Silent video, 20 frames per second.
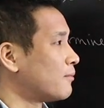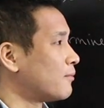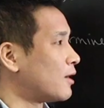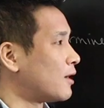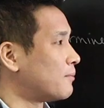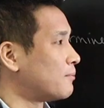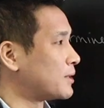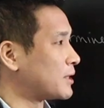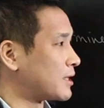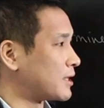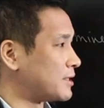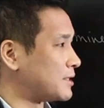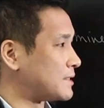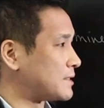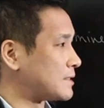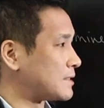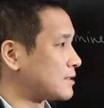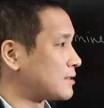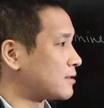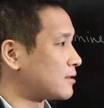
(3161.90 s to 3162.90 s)

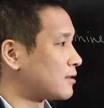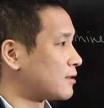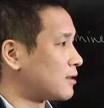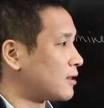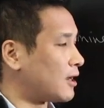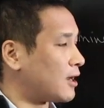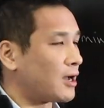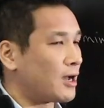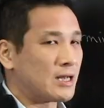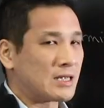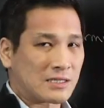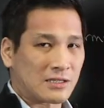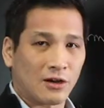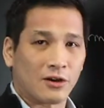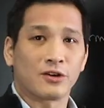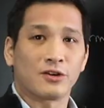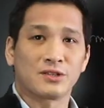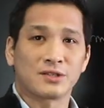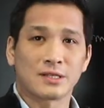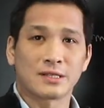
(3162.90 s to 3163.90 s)
because as
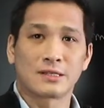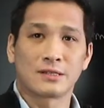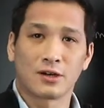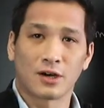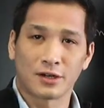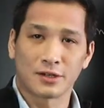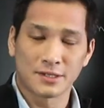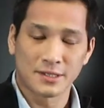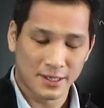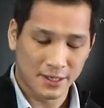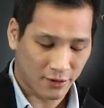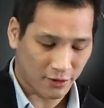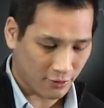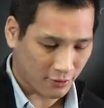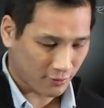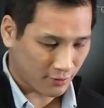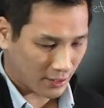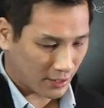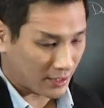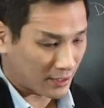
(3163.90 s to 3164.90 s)
long as it's
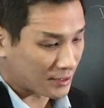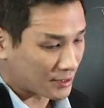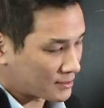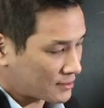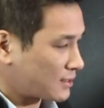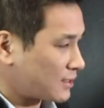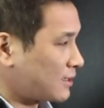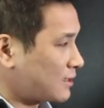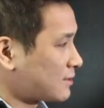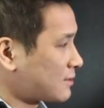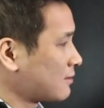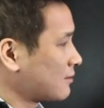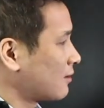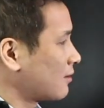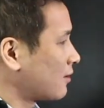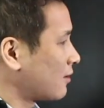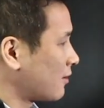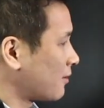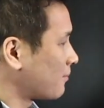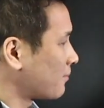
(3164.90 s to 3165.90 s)
non-zero. And in this case,
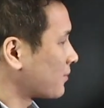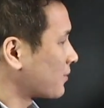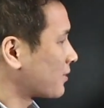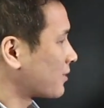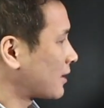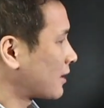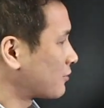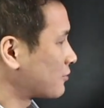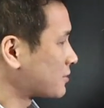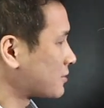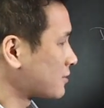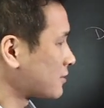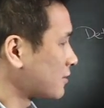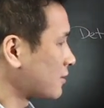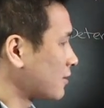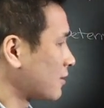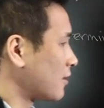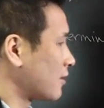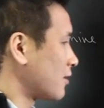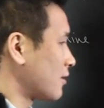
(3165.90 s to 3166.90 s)
that was
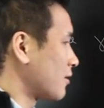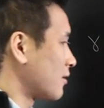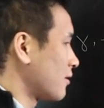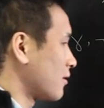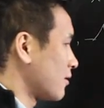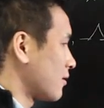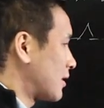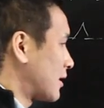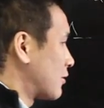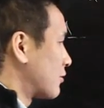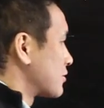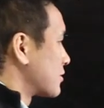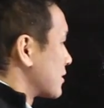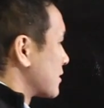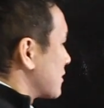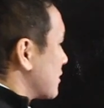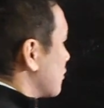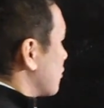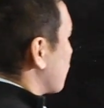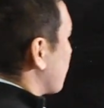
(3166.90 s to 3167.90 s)
the
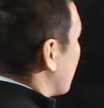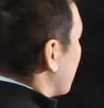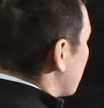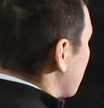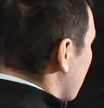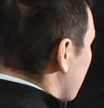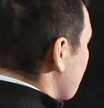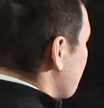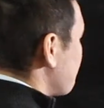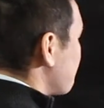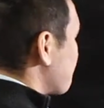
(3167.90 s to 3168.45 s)
situation.